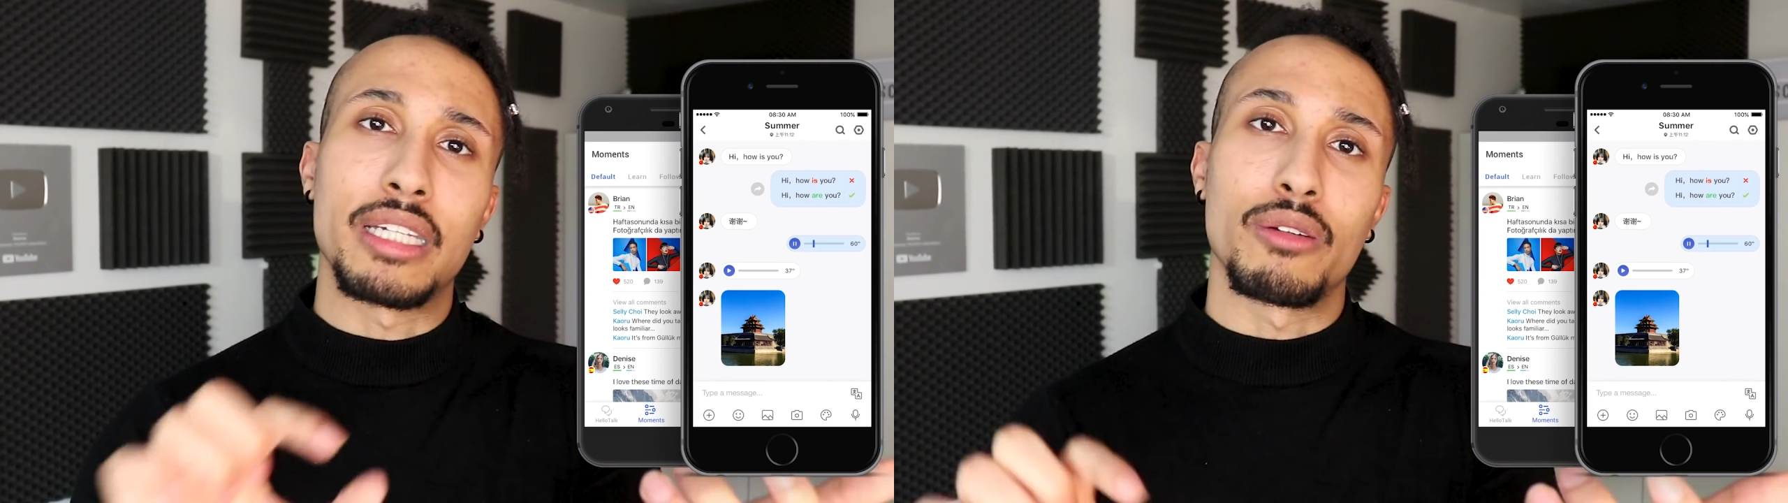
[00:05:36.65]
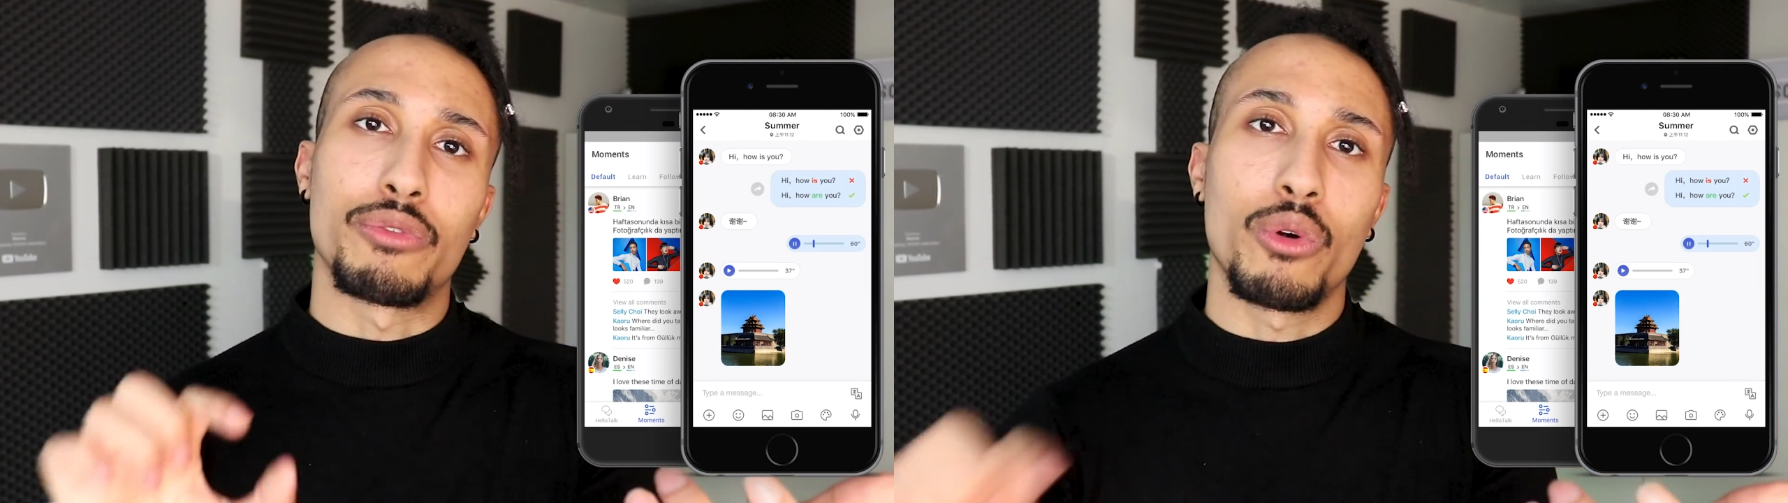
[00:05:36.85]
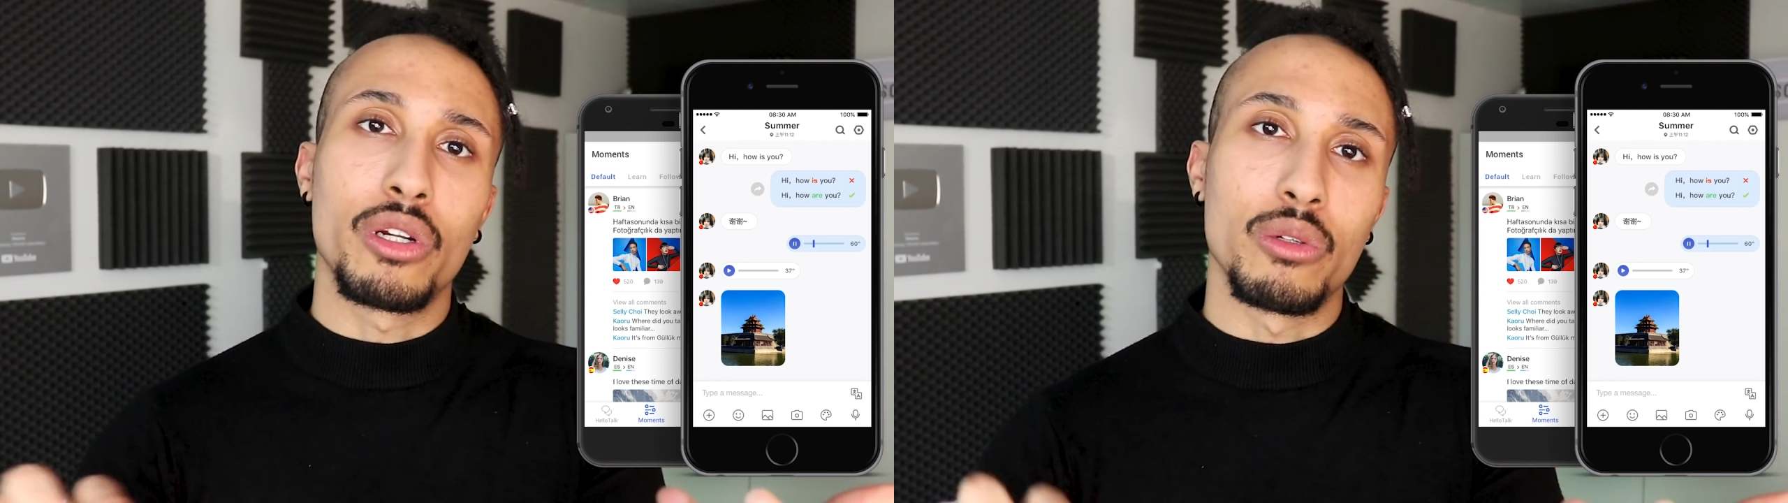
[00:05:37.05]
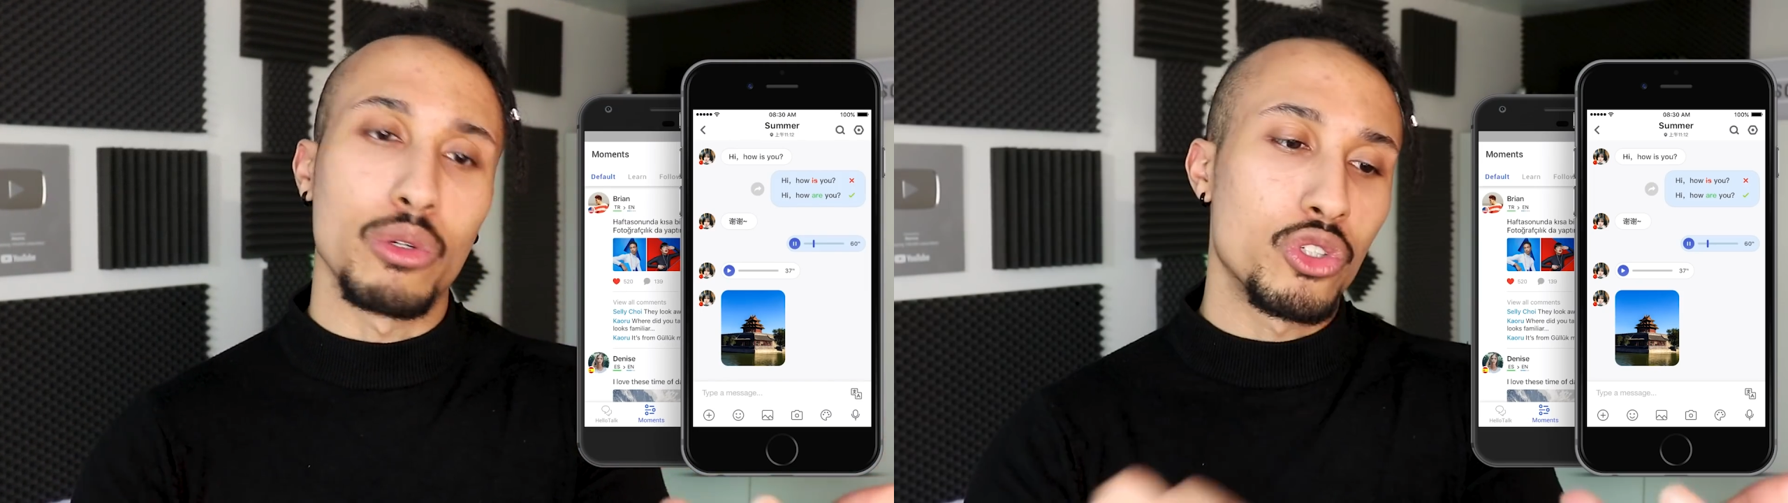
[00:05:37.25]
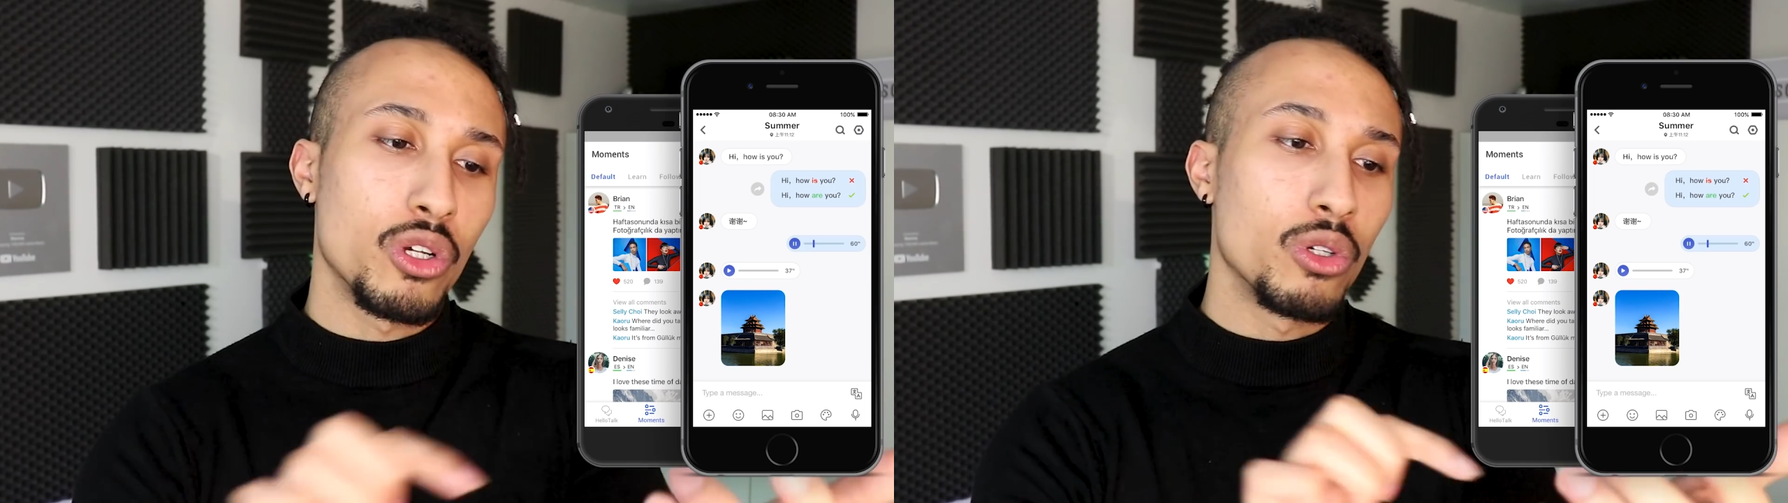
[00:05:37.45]
it for you
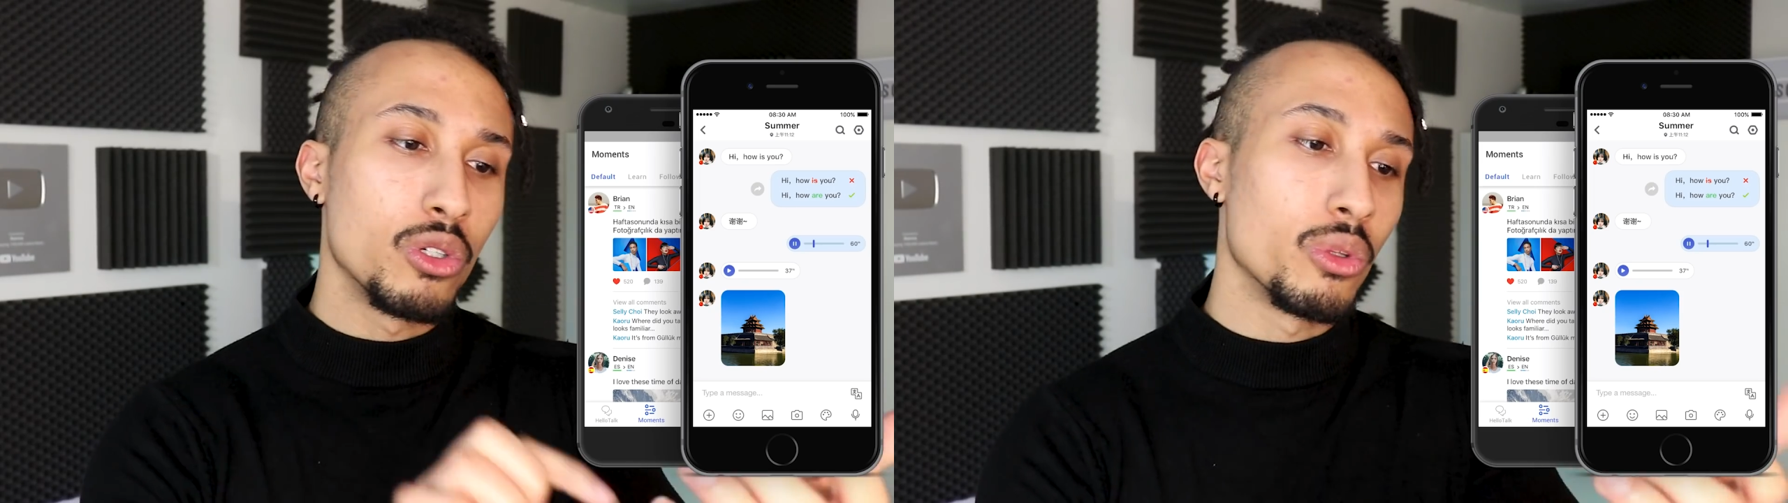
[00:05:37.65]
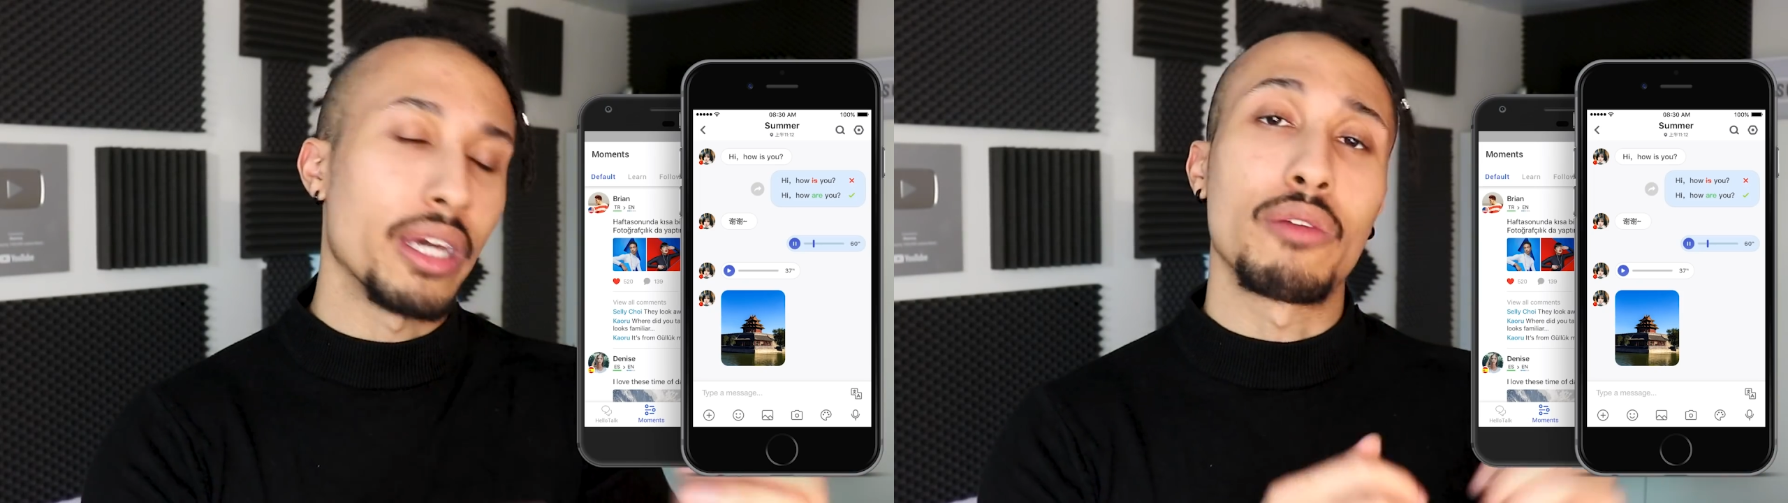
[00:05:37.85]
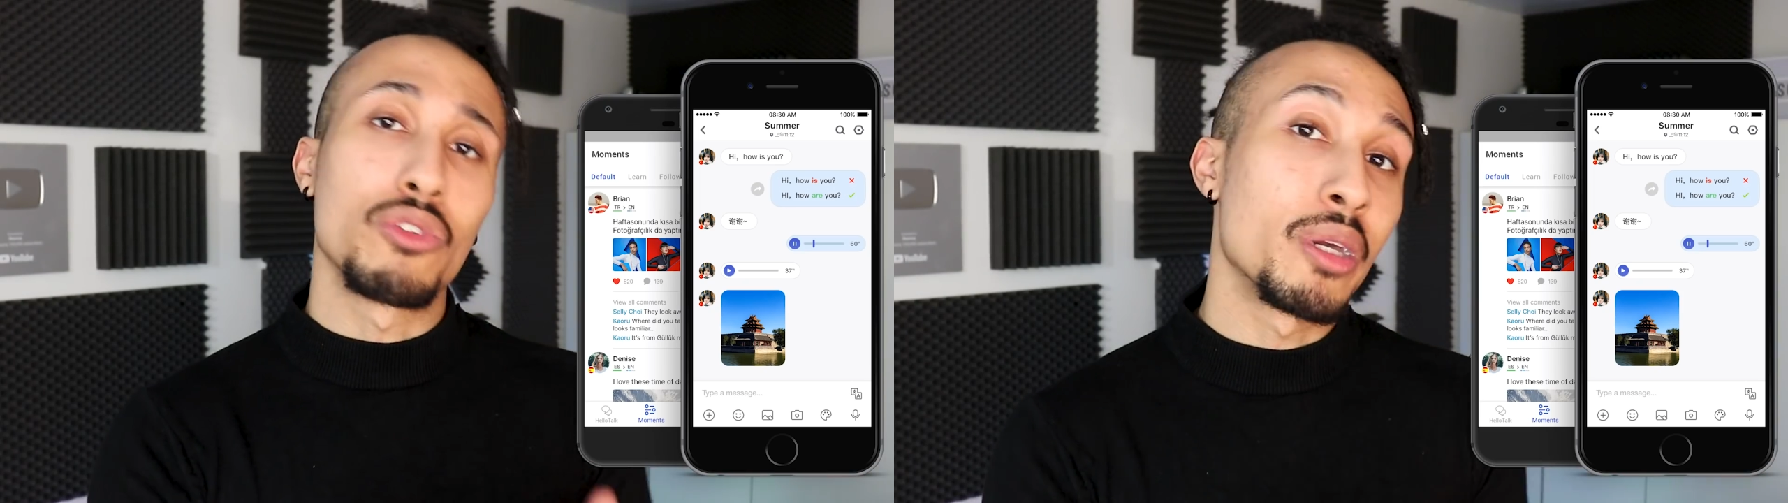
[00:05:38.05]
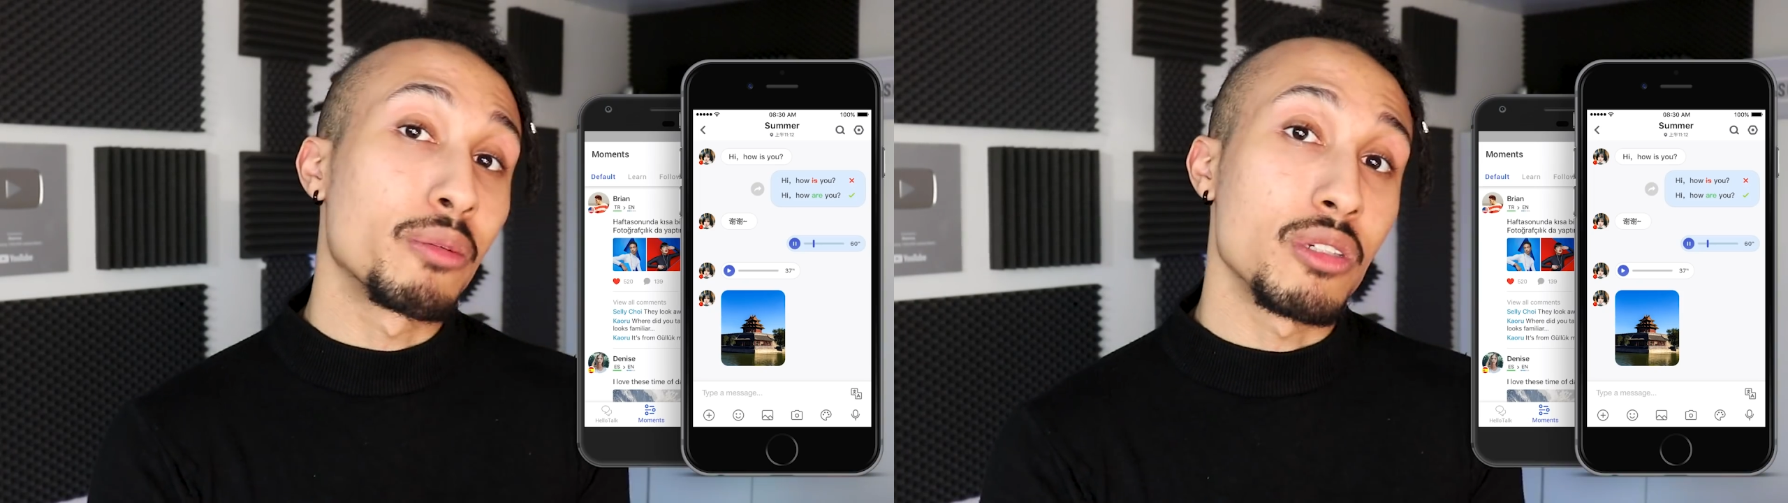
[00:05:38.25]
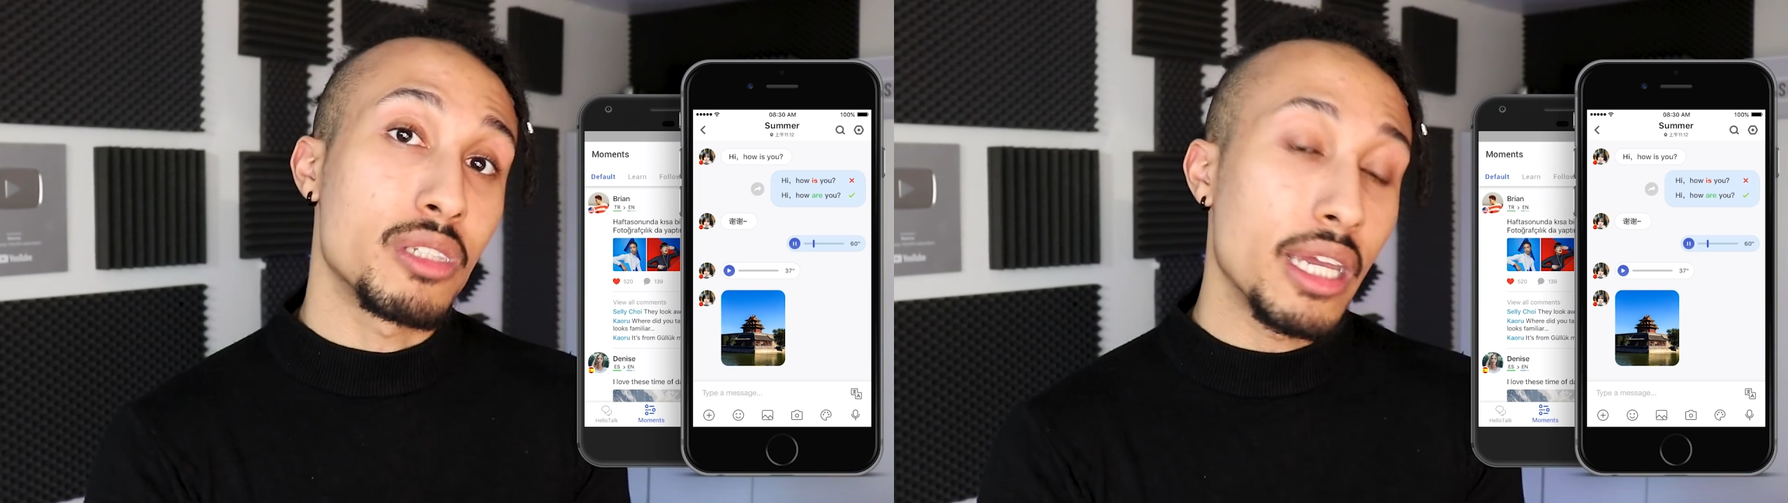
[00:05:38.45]
and show you, like if you
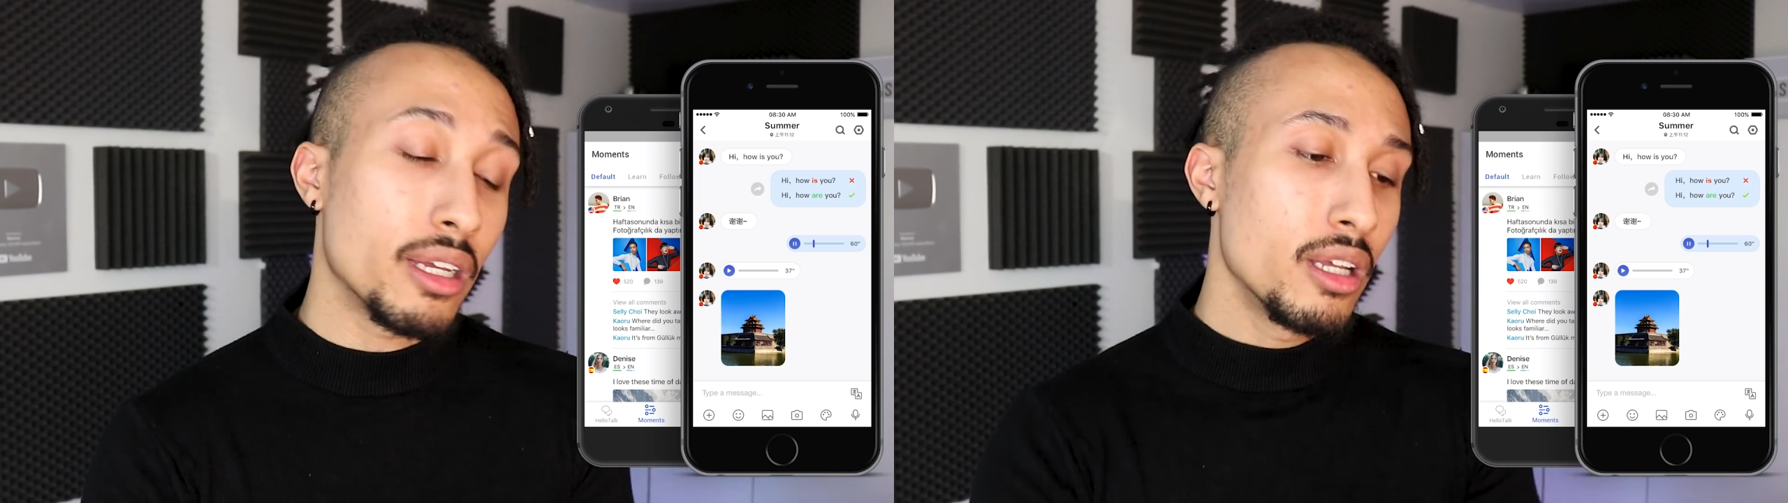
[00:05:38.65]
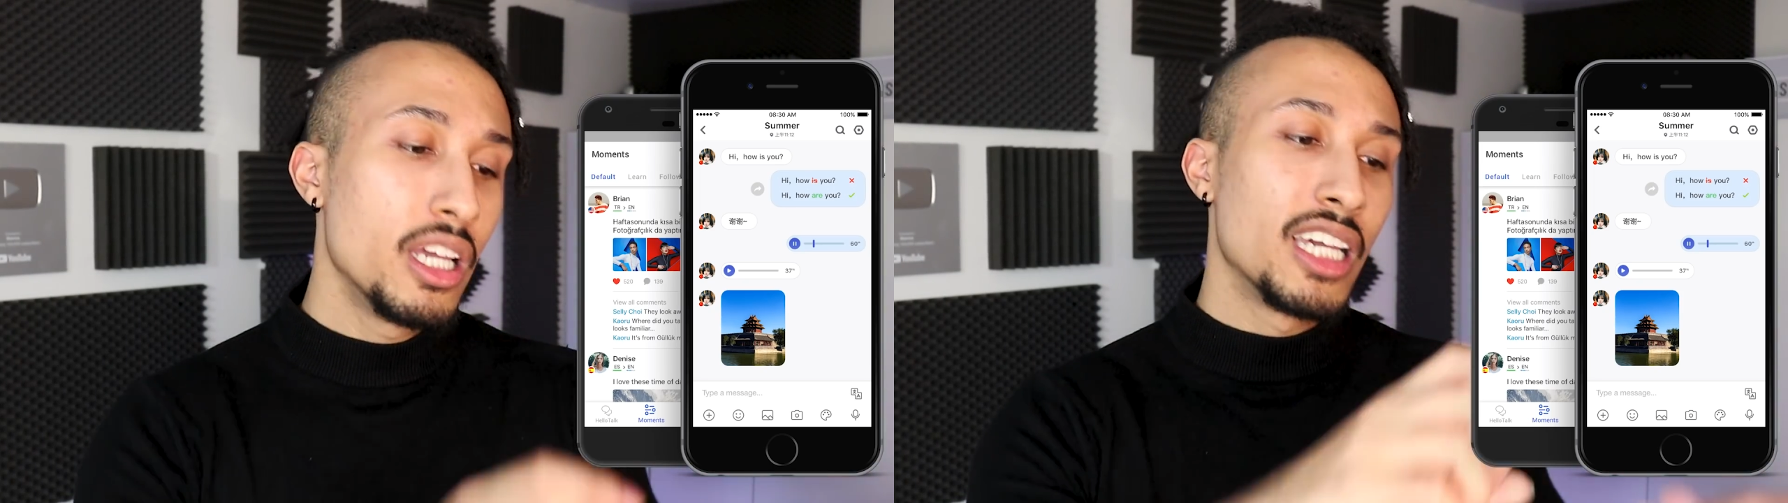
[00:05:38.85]
make a mistake,